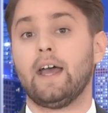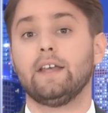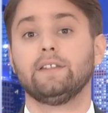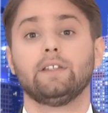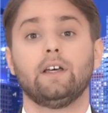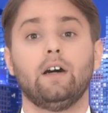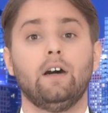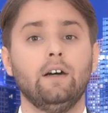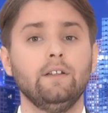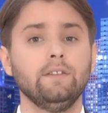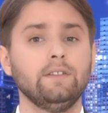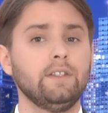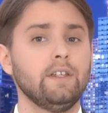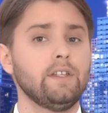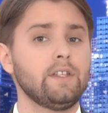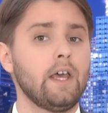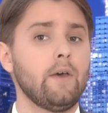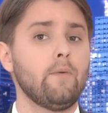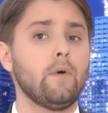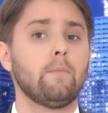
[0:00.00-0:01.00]
has
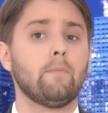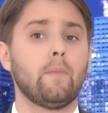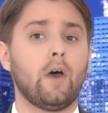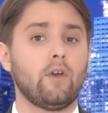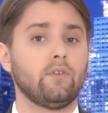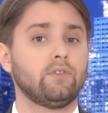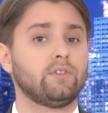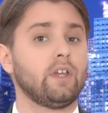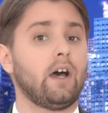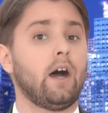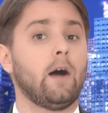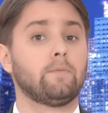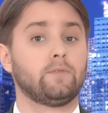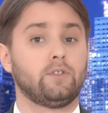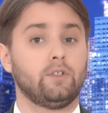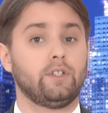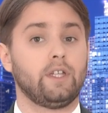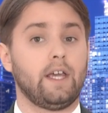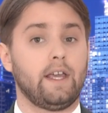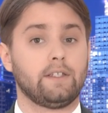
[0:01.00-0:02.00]
answered our most
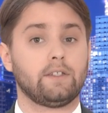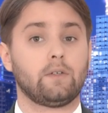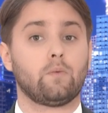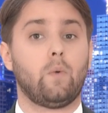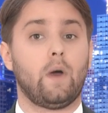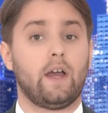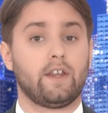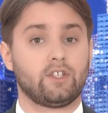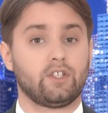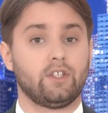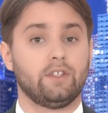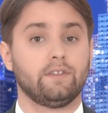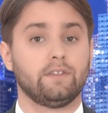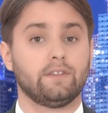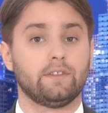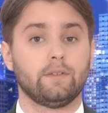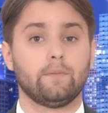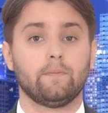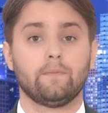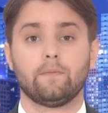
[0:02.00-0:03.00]
up-to-date
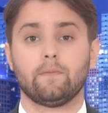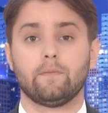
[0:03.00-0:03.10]
questions.